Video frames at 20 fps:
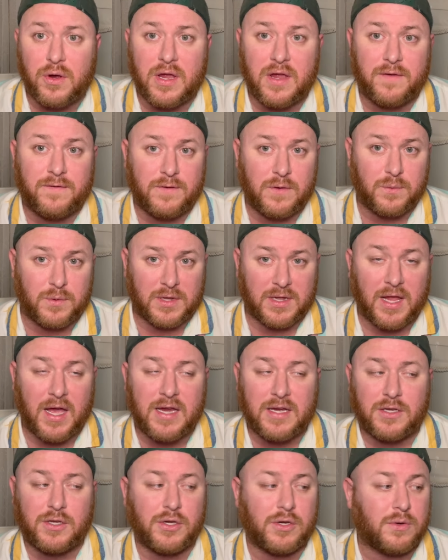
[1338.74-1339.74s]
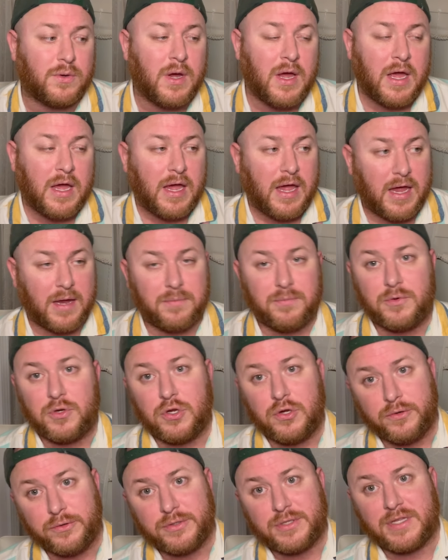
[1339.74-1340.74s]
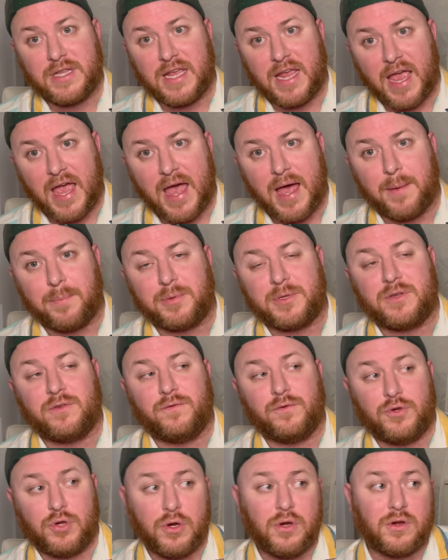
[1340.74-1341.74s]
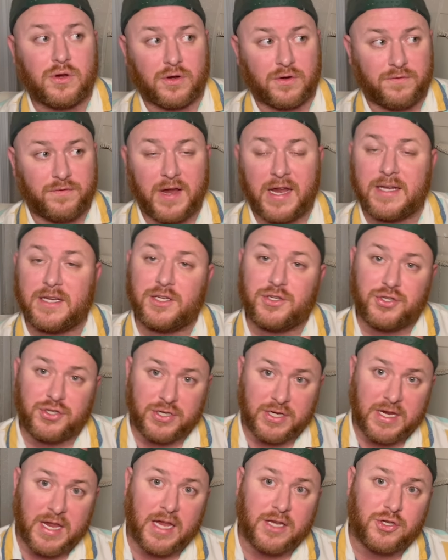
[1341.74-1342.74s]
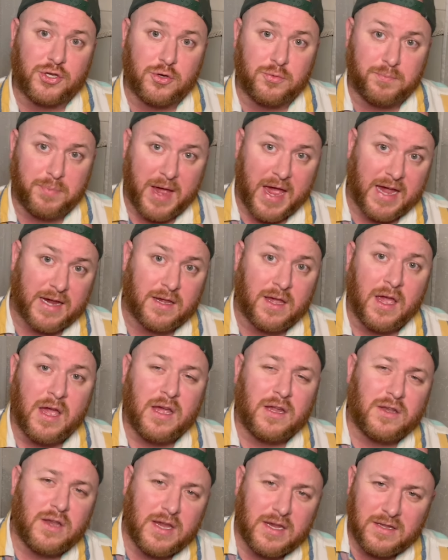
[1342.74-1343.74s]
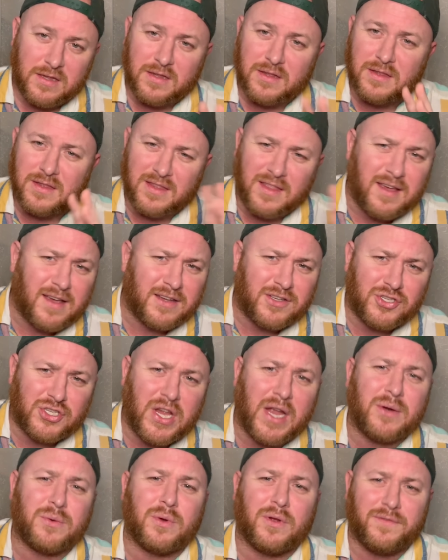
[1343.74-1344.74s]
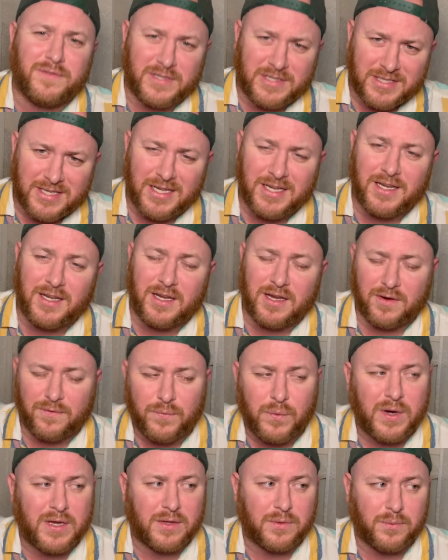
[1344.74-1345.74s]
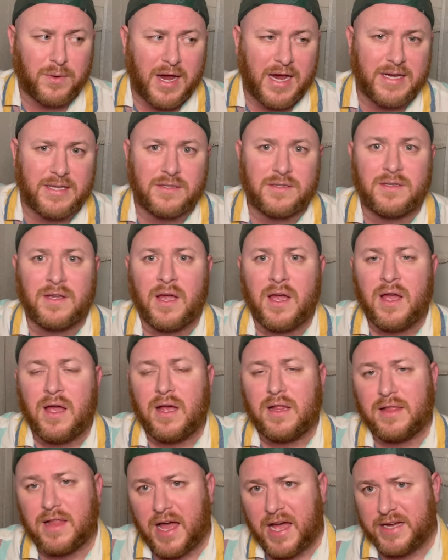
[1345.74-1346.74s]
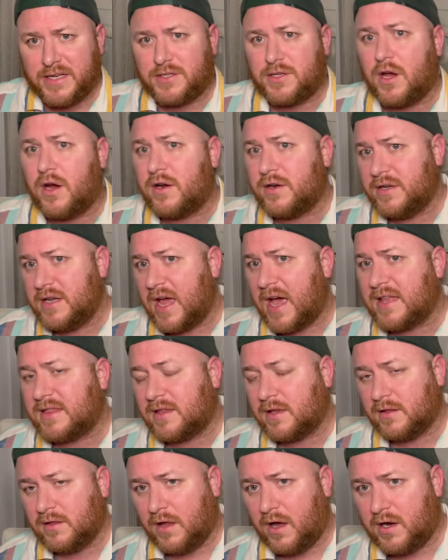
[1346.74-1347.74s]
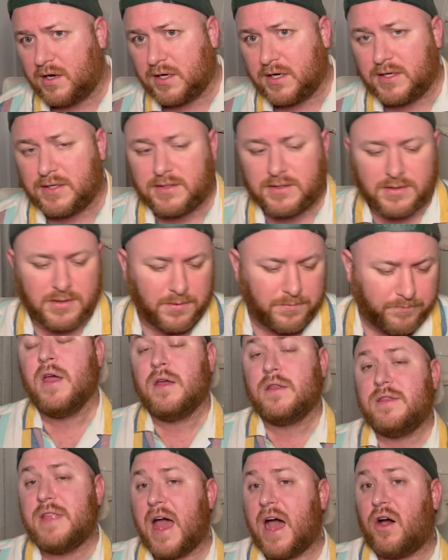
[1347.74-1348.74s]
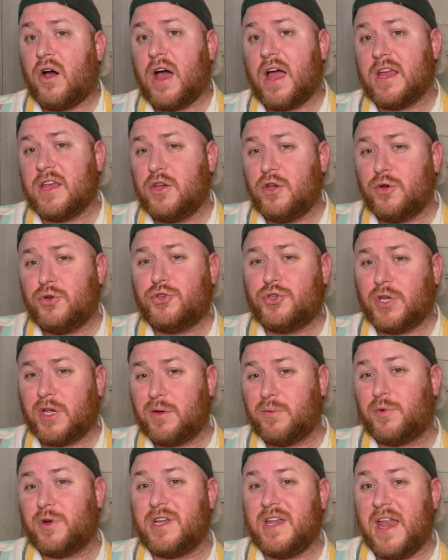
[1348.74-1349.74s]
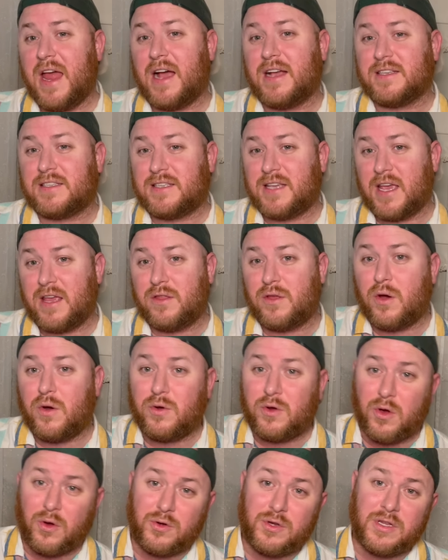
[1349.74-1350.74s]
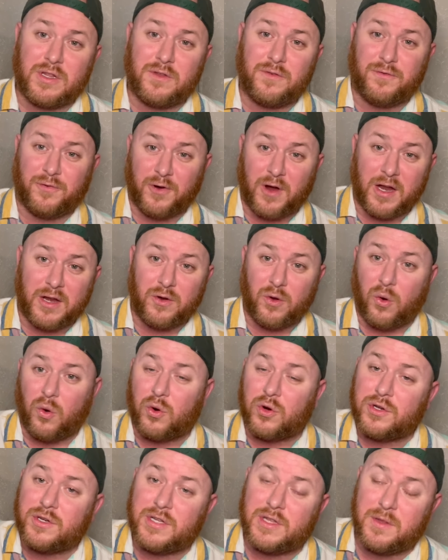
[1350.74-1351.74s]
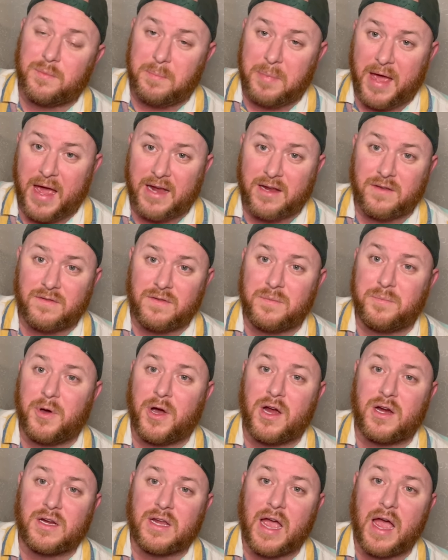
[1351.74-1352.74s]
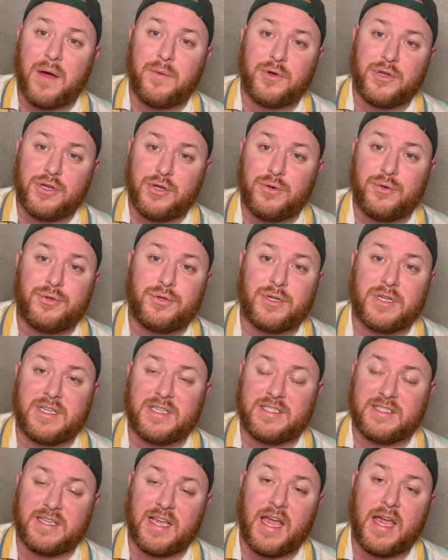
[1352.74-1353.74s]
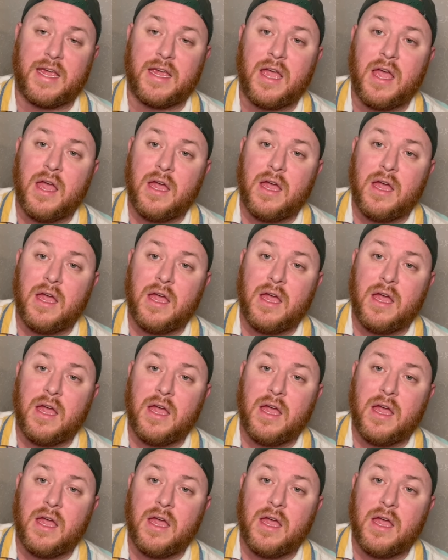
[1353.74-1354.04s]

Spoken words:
if you would like to, and use the app to your advantage to get you back in the general vicinity of where the lines are not the longest. Now, I usually would not say though, go to the front or to the back of the park. I would usually say